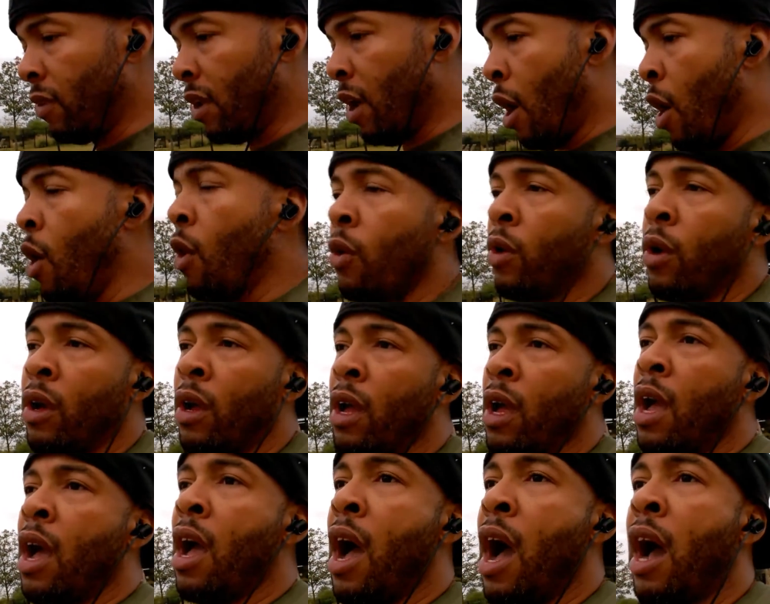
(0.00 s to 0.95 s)
oh
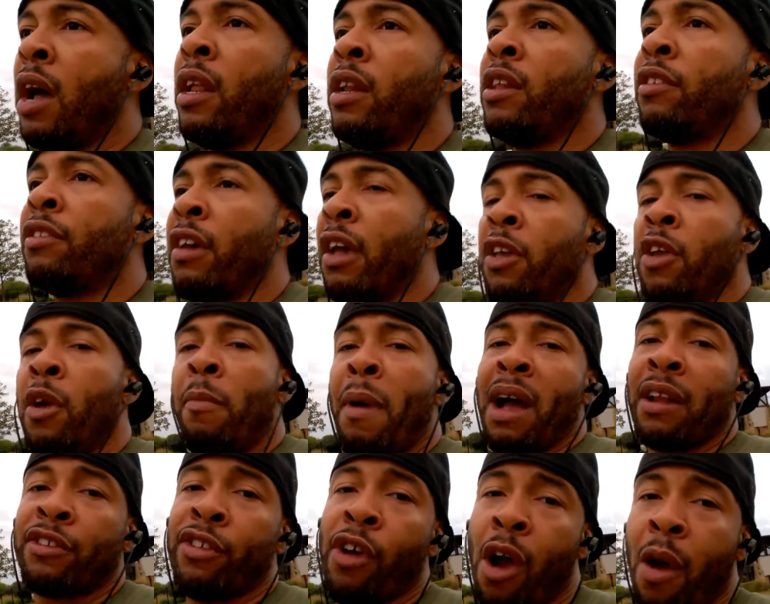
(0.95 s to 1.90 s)
i need to tell you
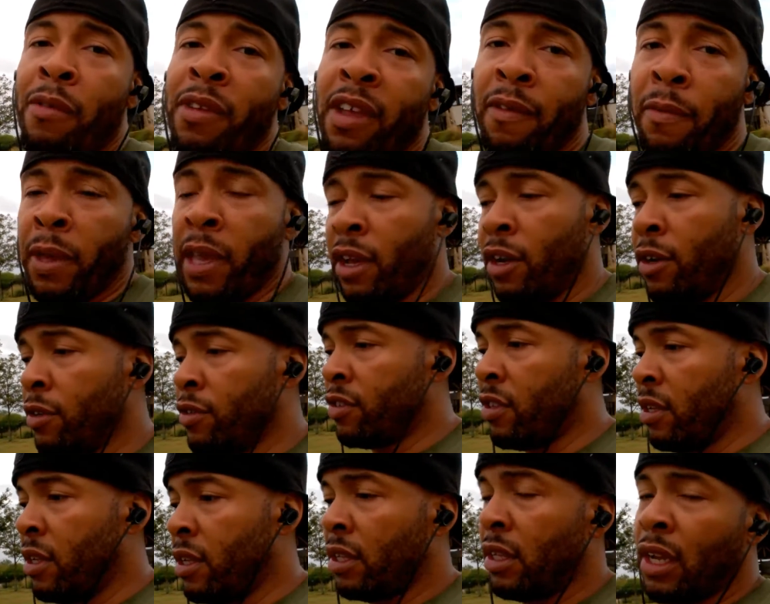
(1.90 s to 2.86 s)
about tarvia
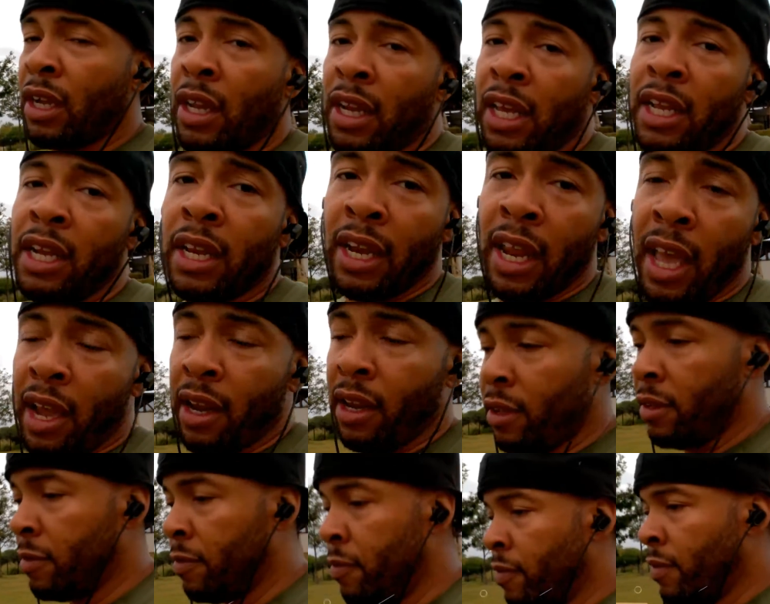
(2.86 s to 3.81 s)
Vills, the cleaning
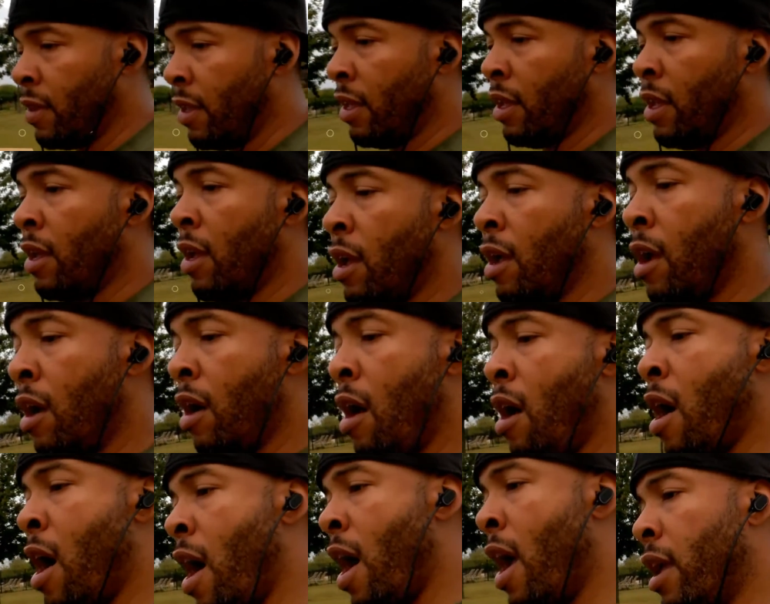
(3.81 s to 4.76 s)
lady
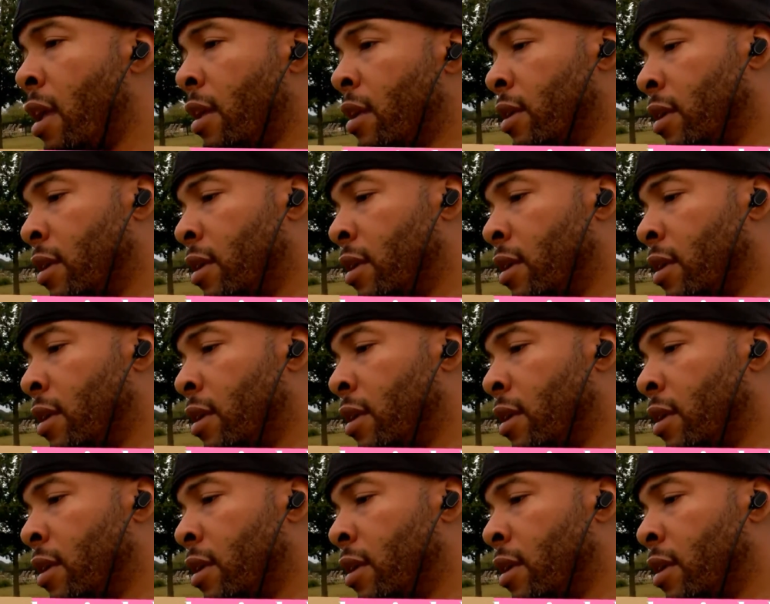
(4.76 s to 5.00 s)
all right